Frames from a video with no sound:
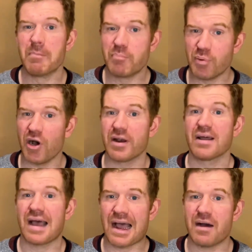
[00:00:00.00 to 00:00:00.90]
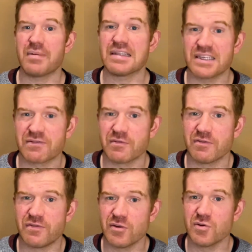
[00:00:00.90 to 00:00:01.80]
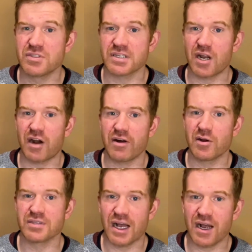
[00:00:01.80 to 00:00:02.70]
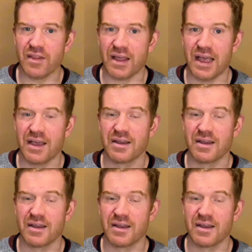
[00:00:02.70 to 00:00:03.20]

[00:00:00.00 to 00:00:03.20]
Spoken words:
But how many different food scenarios are there?